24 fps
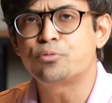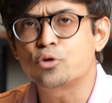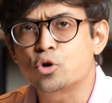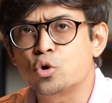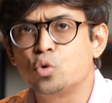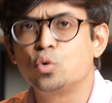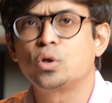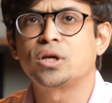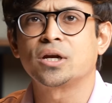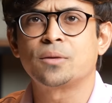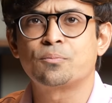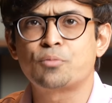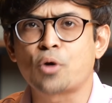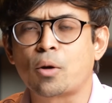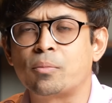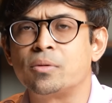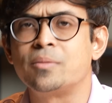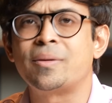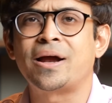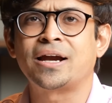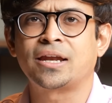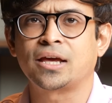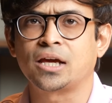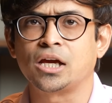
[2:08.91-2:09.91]
rooted
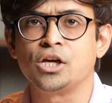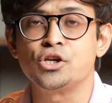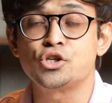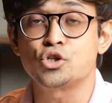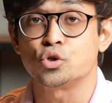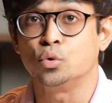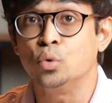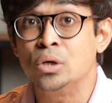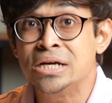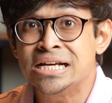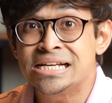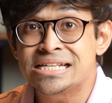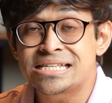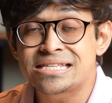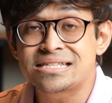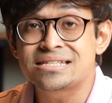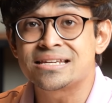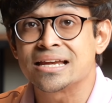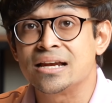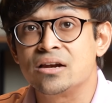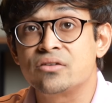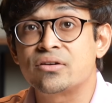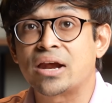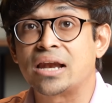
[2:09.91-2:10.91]
problematic issue
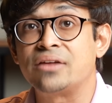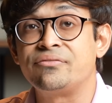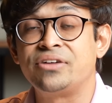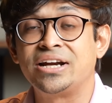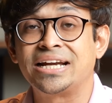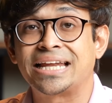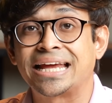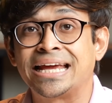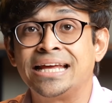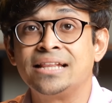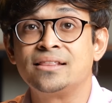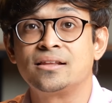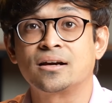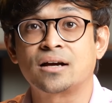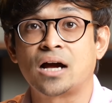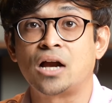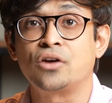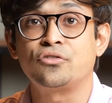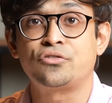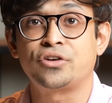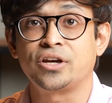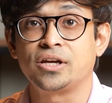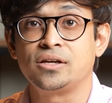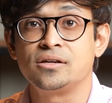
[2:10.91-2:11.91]
still relevant in the
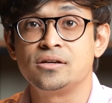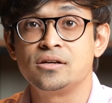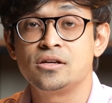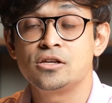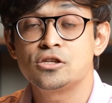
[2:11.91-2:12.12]
country.